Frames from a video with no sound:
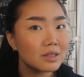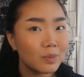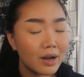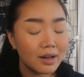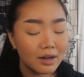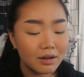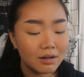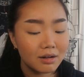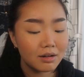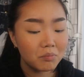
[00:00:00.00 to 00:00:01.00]
sweating?
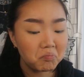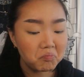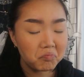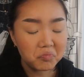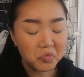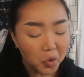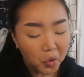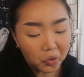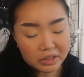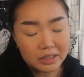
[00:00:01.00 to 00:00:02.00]

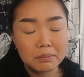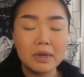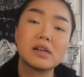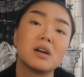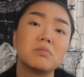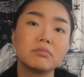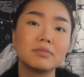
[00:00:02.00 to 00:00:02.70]
Or is it makeup?